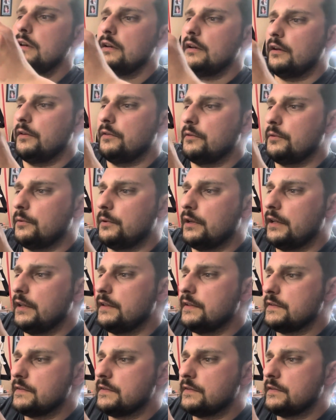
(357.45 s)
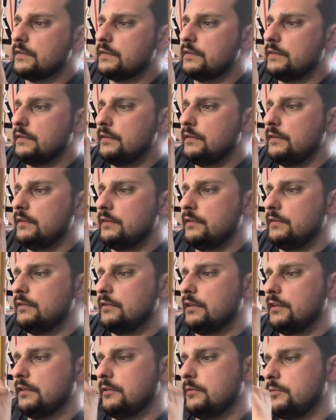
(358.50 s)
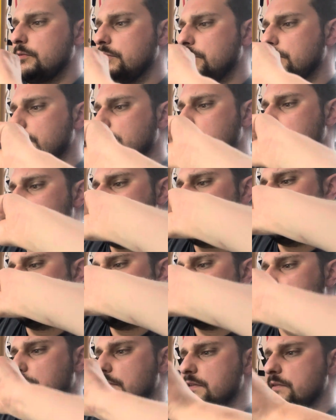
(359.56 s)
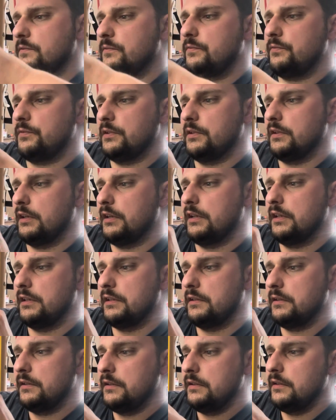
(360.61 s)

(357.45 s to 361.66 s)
otherwise you're not gonna be able to, it doesn't fit on